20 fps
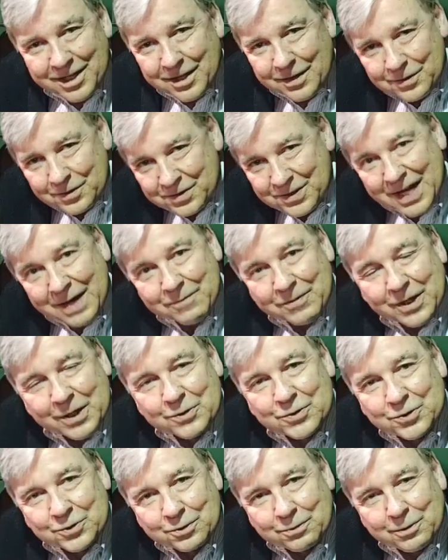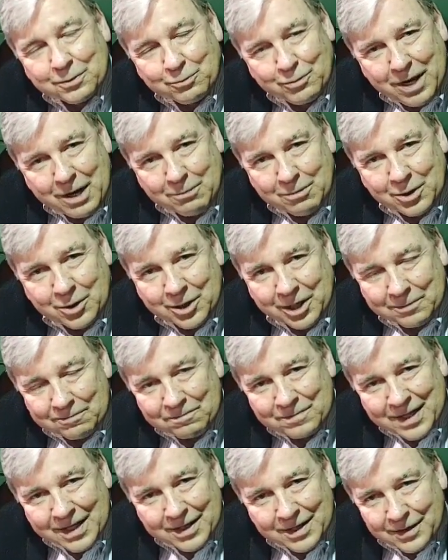The same thing is true in railroading.
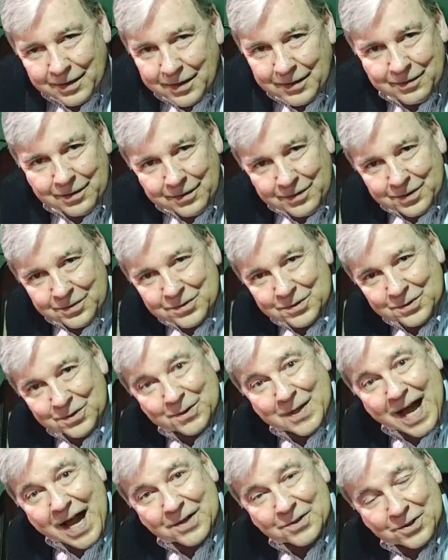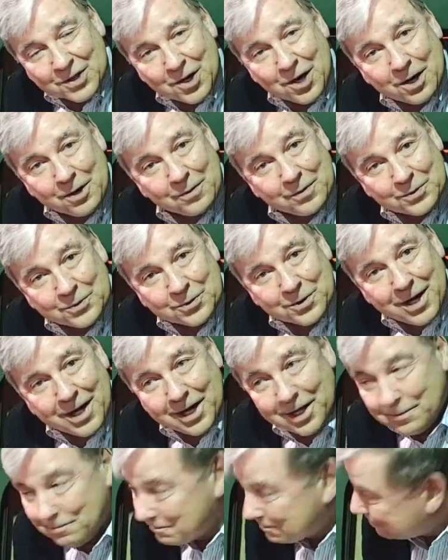This is the last car of the
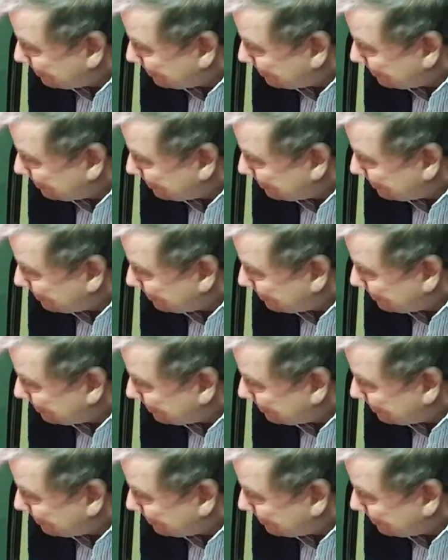train,